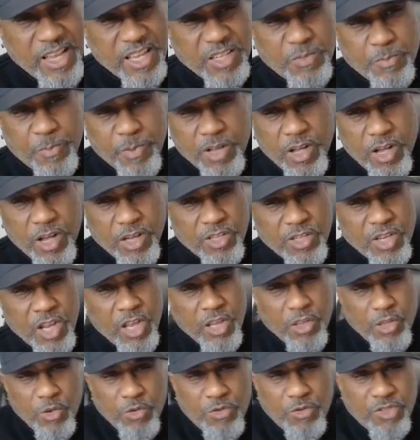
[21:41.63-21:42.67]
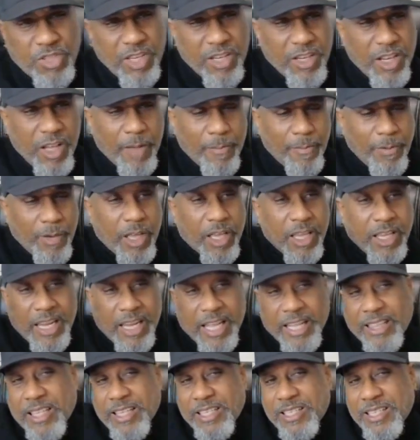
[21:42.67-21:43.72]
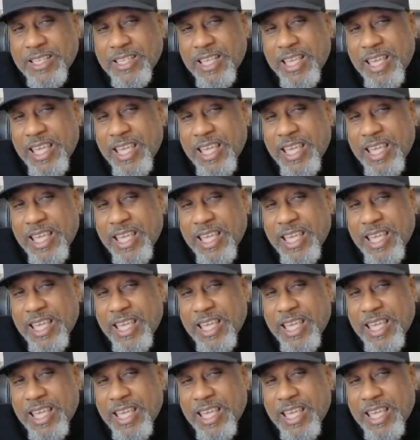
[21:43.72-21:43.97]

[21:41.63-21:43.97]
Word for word: It's because you sitting up looking at this